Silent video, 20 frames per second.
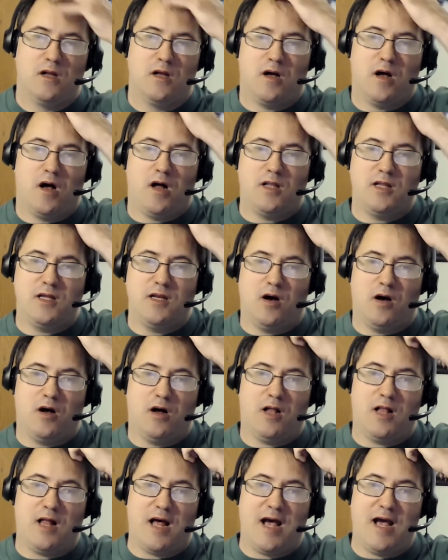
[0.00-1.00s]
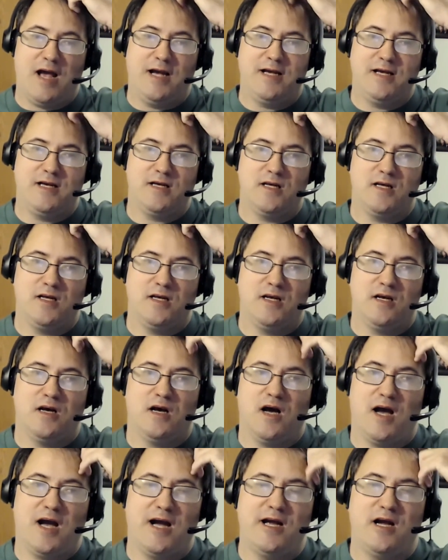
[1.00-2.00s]
all in all, I
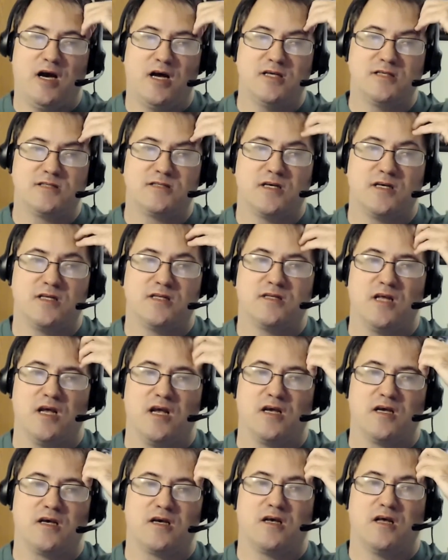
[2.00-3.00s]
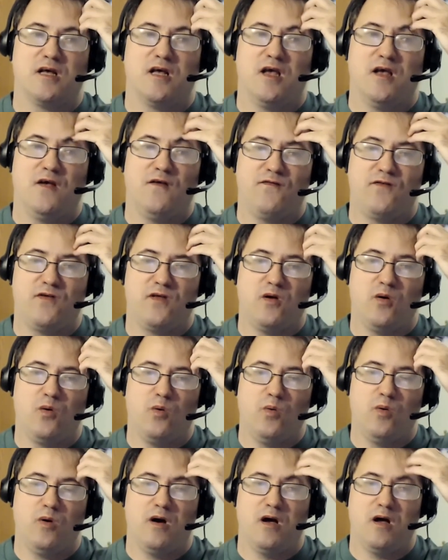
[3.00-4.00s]
I honestly think if
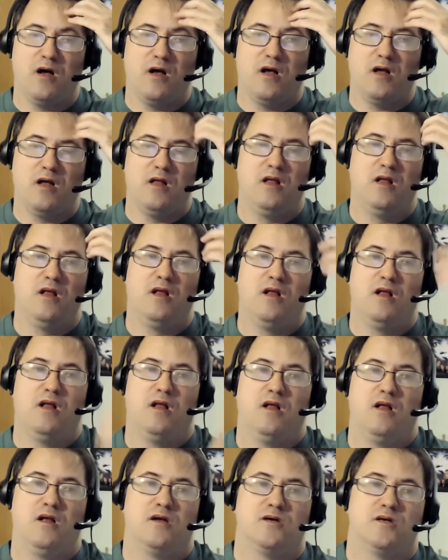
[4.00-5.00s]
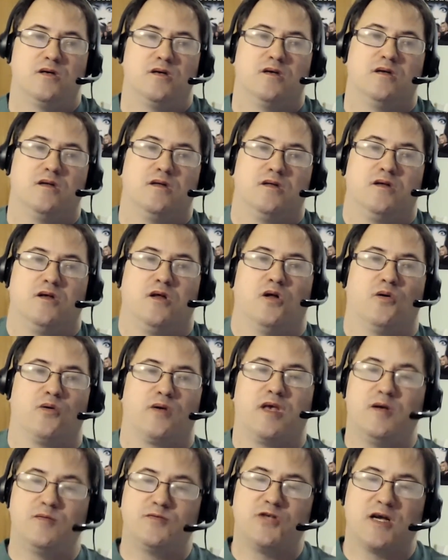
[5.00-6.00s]
you uh you know,
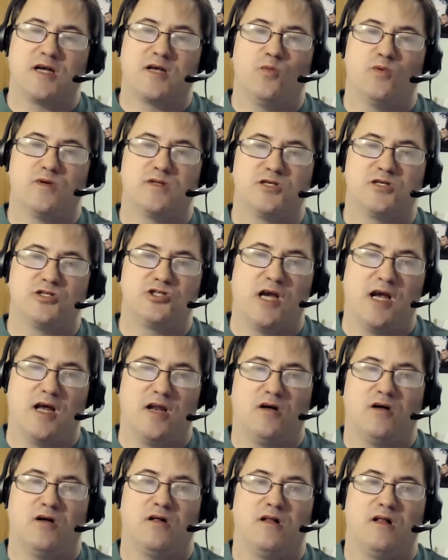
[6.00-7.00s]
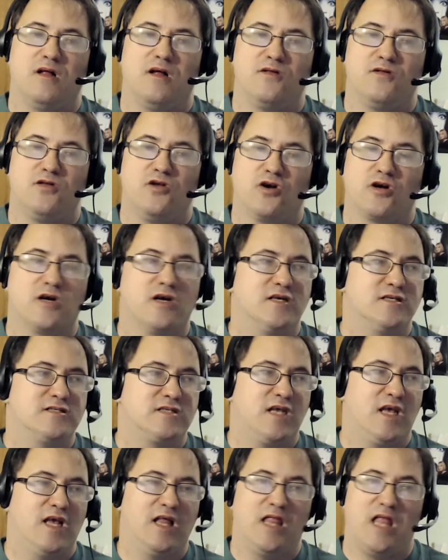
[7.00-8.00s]
keep checking with the channel. You're going to
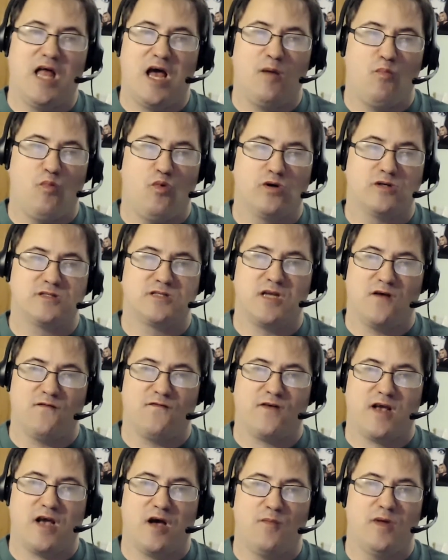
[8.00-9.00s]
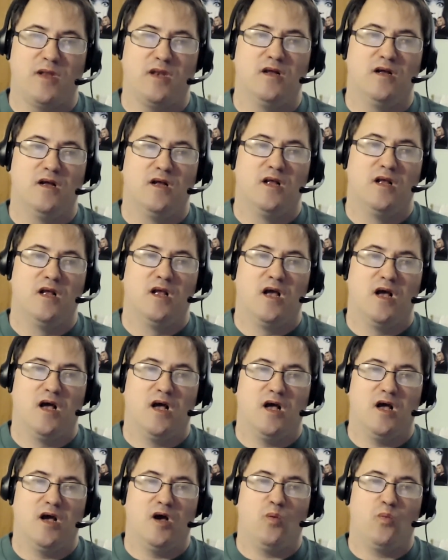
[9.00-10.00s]
see a lot more stuff coming.
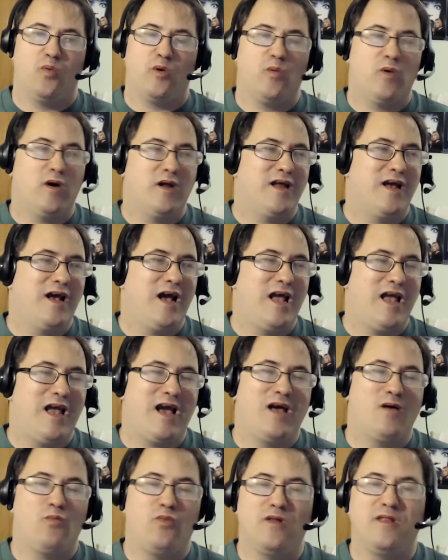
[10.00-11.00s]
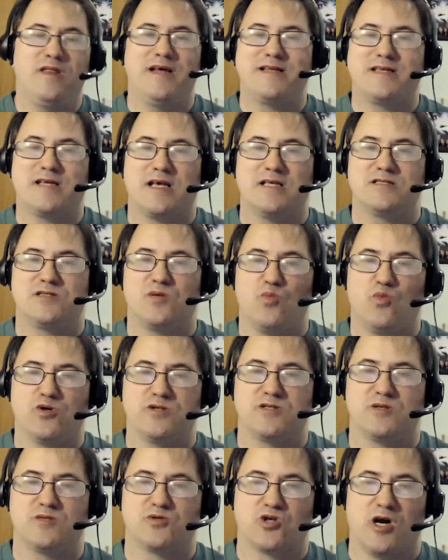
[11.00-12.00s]
Uh, we want, I, I would like to get some more
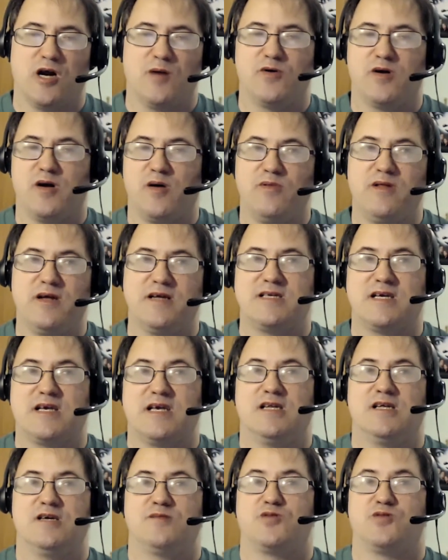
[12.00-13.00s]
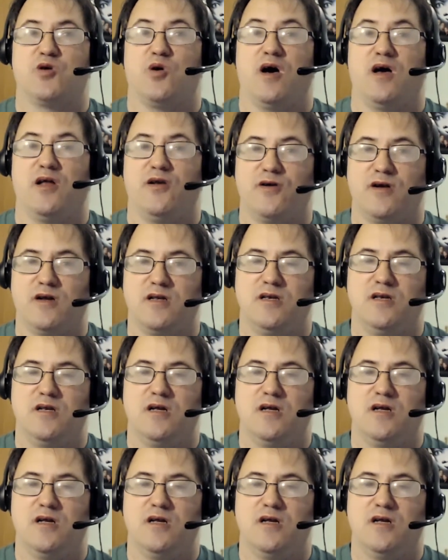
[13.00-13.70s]
subscriber. I would like to get up to 100